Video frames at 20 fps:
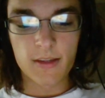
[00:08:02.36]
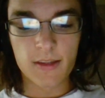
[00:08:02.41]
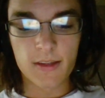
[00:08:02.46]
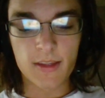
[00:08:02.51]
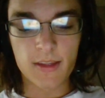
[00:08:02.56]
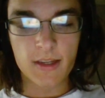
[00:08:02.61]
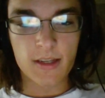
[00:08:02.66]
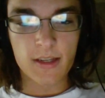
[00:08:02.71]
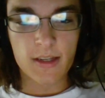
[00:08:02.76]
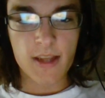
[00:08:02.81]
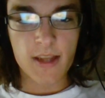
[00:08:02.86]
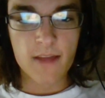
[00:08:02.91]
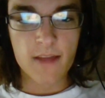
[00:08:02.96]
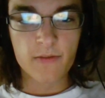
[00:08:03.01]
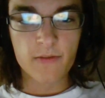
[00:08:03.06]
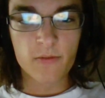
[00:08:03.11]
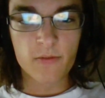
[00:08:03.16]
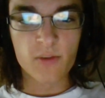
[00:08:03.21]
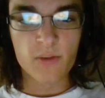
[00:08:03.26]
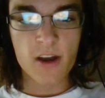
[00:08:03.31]
the
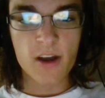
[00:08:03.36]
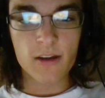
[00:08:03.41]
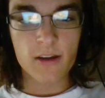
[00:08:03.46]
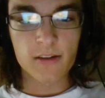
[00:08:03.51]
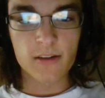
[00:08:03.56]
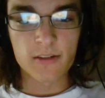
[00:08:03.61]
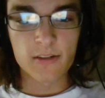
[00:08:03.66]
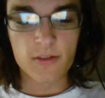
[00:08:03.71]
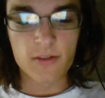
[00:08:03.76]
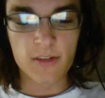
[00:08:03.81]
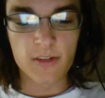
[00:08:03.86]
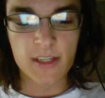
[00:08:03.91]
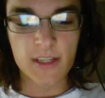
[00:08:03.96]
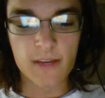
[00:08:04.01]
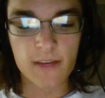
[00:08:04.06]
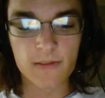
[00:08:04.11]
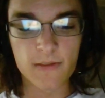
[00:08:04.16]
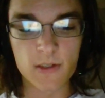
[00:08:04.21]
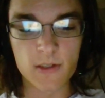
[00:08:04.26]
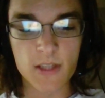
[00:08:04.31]
Denver Broncos
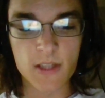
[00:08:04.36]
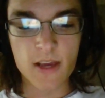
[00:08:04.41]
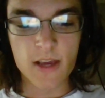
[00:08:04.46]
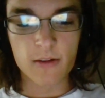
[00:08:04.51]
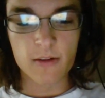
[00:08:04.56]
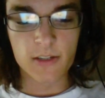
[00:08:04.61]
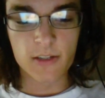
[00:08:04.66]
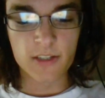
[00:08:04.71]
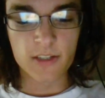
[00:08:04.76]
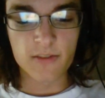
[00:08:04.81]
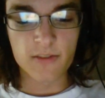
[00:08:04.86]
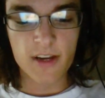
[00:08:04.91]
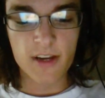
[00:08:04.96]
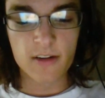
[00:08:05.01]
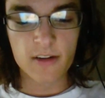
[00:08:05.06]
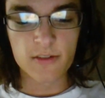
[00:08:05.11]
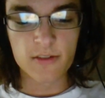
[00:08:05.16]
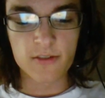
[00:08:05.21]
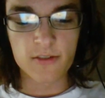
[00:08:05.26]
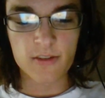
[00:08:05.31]
receivers, the Oakland
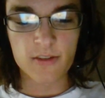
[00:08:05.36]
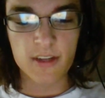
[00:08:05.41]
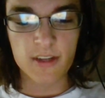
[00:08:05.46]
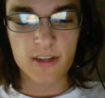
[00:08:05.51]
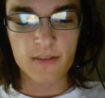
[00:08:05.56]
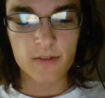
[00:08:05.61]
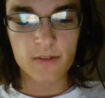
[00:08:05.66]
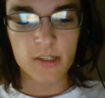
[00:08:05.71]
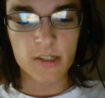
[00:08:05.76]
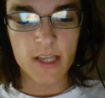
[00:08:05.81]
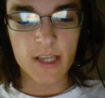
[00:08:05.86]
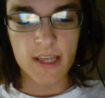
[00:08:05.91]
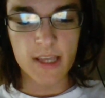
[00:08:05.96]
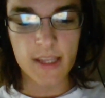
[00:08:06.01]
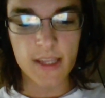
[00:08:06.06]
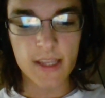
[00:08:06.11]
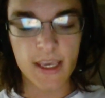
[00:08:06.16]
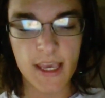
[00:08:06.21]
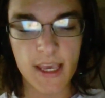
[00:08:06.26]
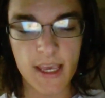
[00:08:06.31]
Raiders receivers,
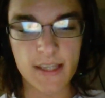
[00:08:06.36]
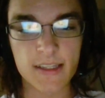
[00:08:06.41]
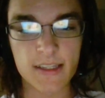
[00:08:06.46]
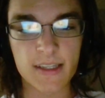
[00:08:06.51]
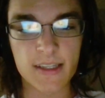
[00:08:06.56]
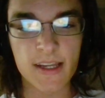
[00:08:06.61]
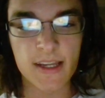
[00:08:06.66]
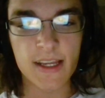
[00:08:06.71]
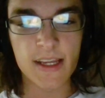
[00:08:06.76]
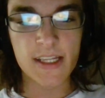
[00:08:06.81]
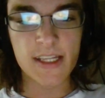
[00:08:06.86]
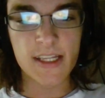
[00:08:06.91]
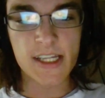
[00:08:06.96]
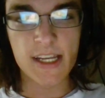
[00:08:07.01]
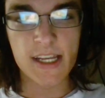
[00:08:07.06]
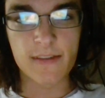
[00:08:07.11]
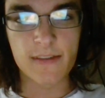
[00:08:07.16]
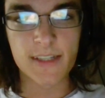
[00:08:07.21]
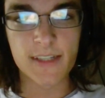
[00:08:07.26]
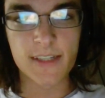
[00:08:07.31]
and the Kansas City
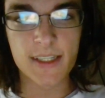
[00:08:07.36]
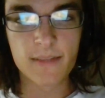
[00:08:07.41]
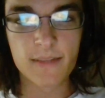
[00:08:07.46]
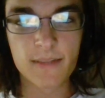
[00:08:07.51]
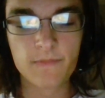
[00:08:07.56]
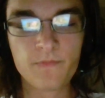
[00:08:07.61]
Chiefs